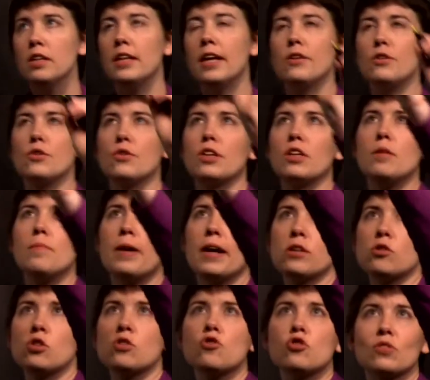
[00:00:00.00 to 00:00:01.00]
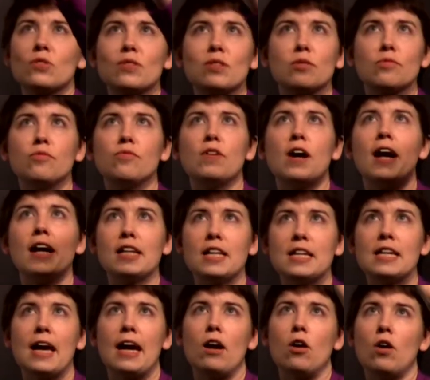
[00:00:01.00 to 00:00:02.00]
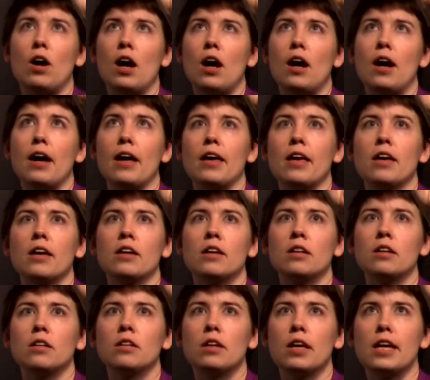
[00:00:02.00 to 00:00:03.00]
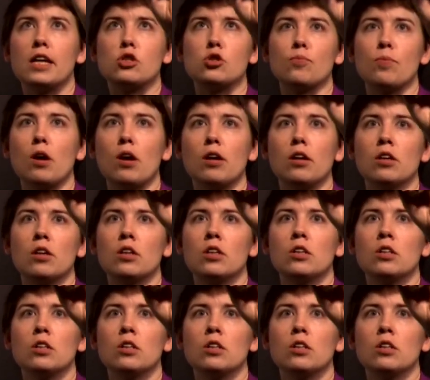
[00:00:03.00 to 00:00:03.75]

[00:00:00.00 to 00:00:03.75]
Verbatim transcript: Now you can imagine just dividing out i h bar.